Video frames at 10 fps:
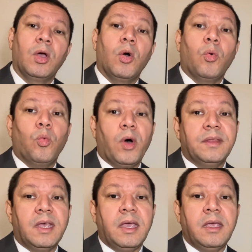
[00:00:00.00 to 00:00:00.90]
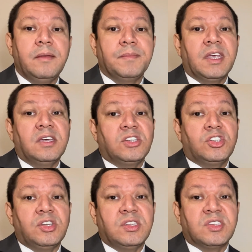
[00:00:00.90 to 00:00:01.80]
One day,
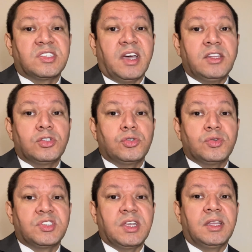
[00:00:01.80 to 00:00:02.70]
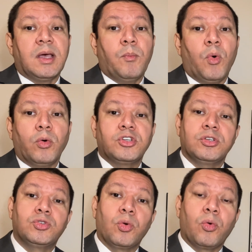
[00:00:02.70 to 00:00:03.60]
she decides to send a
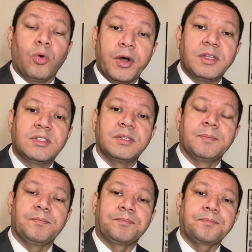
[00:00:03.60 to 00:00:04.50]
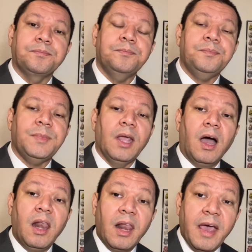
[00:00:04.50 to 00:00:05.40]
motion to court,
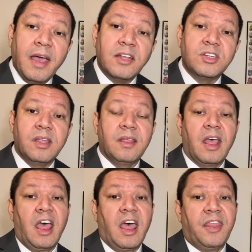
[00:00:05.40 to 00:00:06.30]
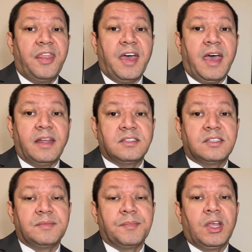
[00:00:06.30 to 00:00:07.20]
alleging
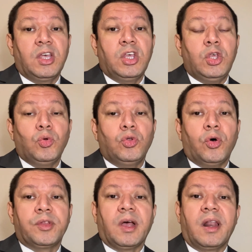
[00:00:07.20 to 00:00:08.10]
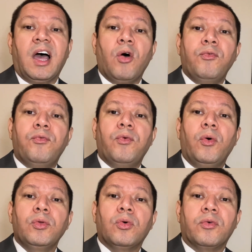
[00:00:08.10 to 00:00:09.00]
that you don't allow
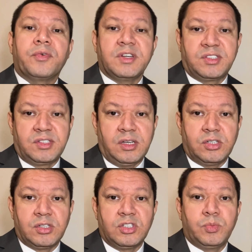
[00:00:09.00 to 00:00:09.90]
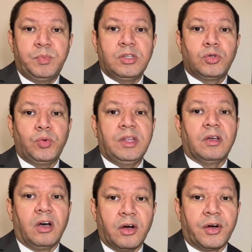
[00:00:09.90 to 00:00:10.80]
phone conversations between
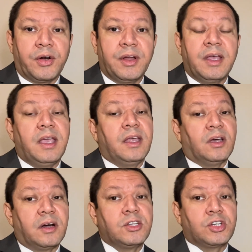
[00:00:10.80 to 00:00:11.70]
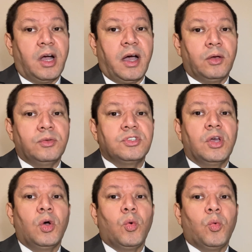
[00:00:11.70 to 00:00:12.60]
her and her child
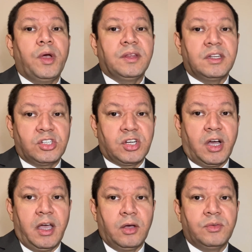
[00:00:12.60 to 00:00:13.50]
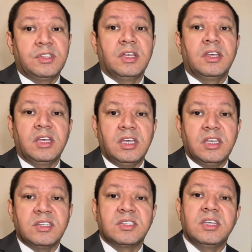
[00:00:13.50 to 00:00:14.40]
when the child
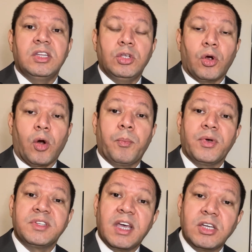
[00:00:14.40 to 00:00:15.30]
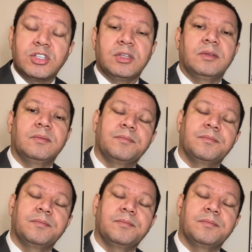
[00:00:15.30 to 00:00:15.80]
is in your possession.